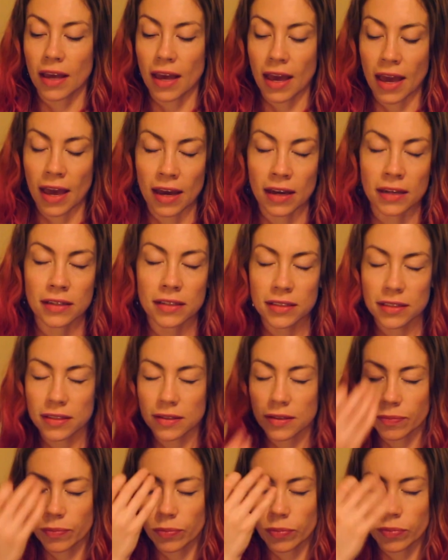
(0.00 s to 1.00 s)
and
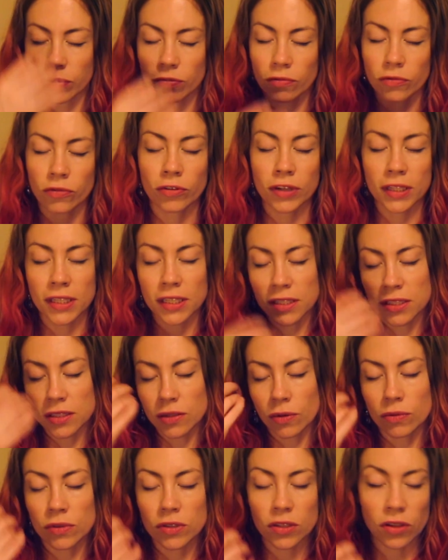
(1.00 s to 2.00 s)
grid the
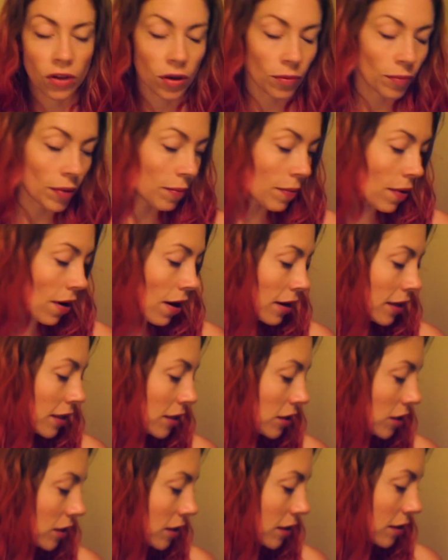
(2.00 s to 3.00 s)
stones along my body,
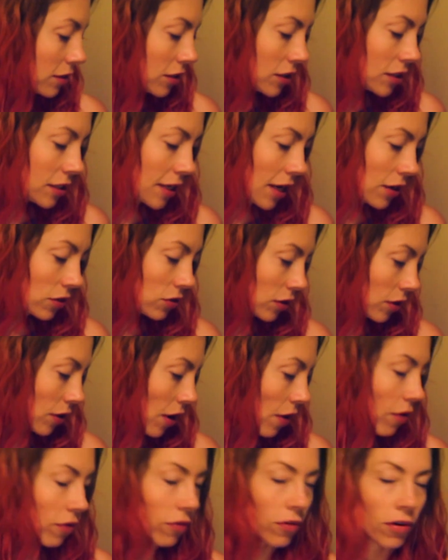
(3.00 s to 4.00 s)
just naturally,
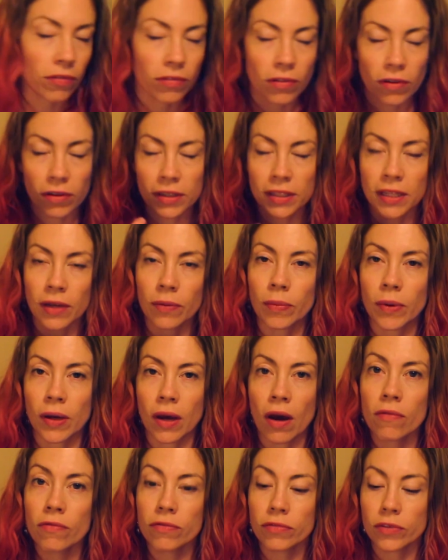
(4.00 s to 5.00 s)
however I felt like they would be
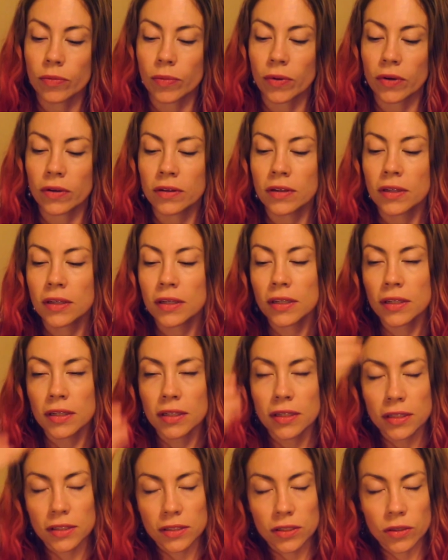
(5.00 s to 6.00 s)
comfortable.
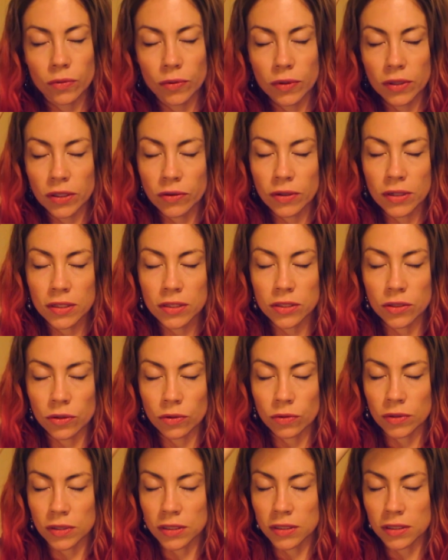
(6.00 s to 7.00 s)
So what you can
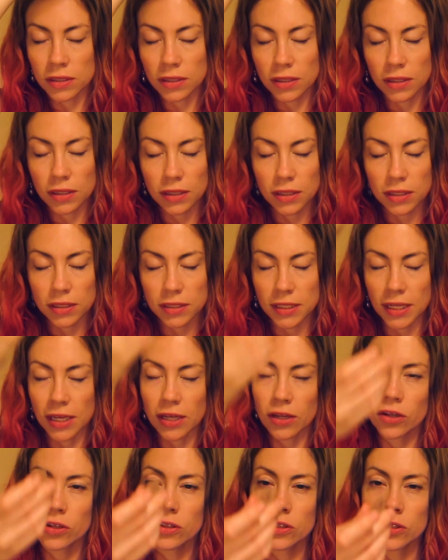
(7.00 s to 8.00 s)
do is
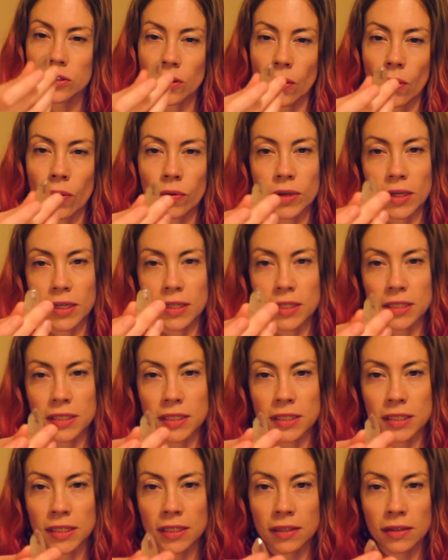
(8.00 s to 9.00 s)
take your stone, like this
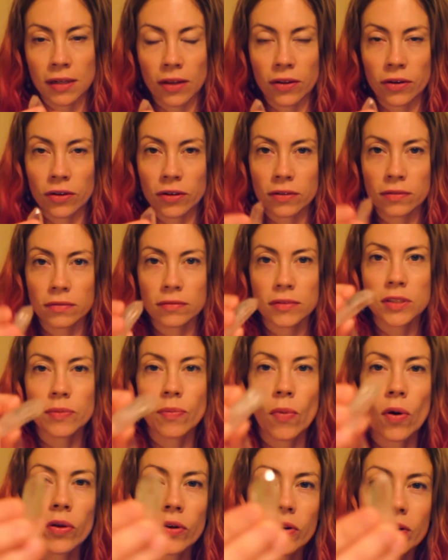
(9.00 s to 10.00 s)
is another
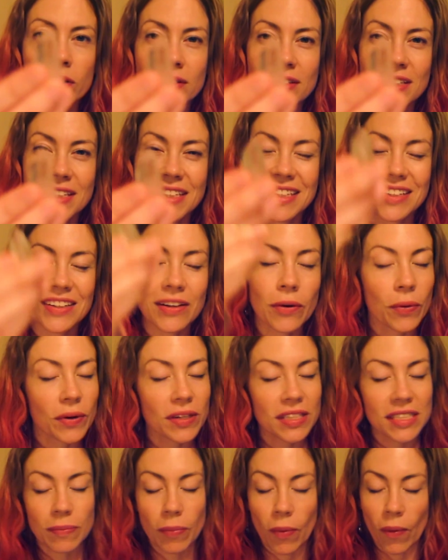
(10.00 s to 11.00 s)
smaller clear
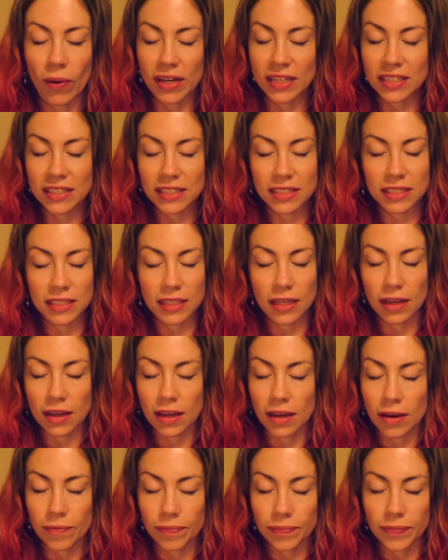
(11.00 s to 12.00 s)
quartz point,
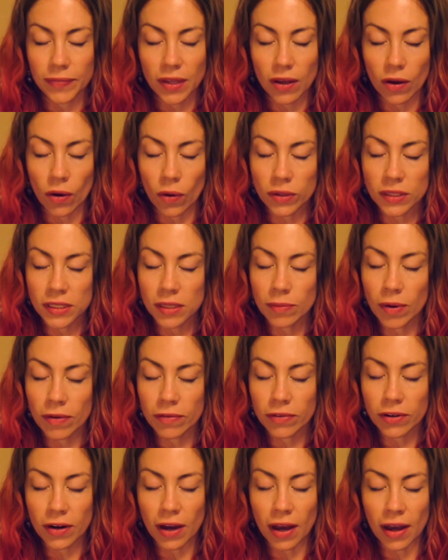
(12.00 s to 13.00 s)
hold it
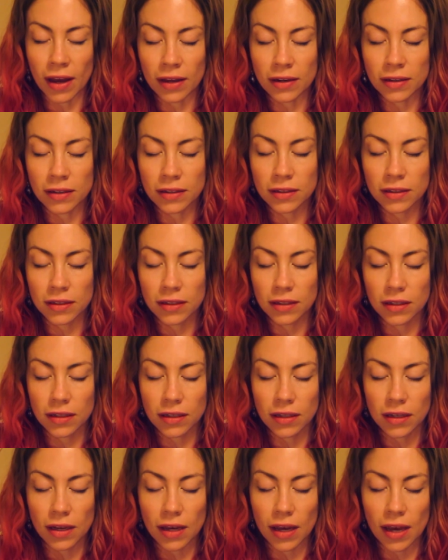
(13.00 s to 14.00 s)
above your head,
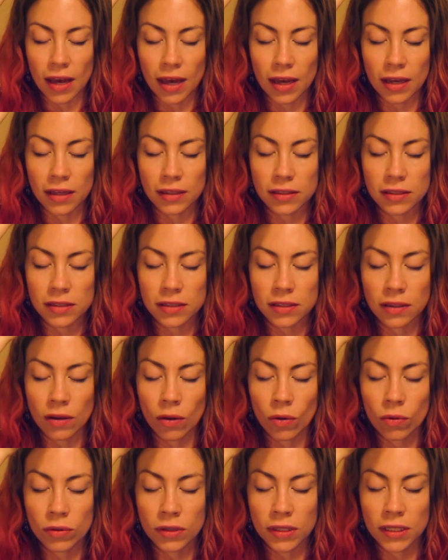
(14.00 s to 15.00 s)
and
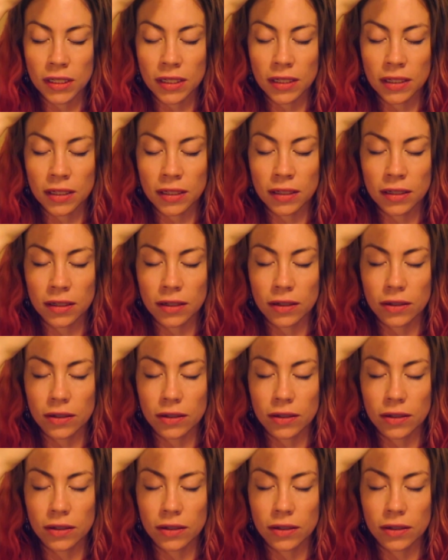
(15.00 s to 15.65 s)
slowly